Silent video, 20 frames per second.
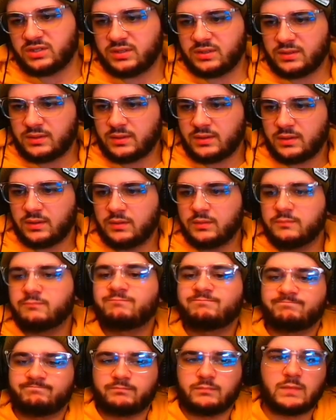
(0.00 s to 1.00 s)
Man can throw
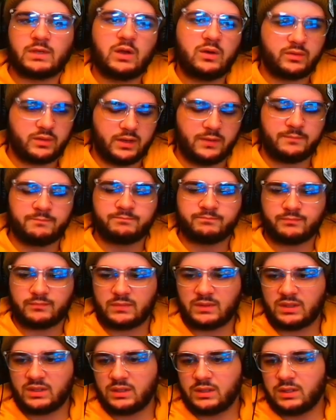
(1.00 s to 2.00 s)
candy okay. games to hit
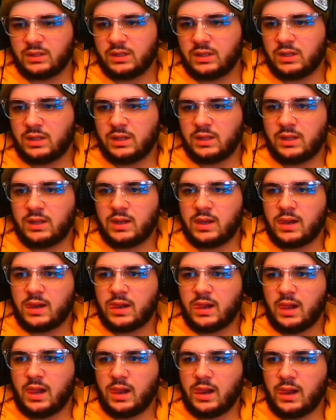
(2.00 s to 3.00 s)
the target.
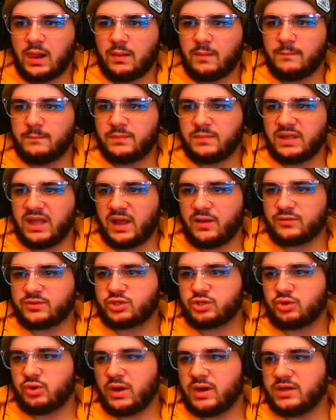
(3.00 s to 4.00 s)
Um, yeah, I was
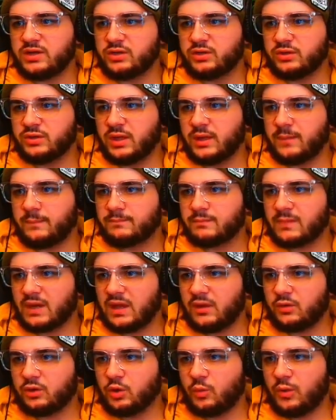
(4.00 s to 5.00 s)
trying to do that. I
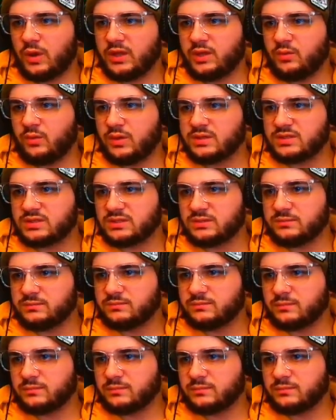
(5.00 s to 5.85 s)
don't know why he wasn't.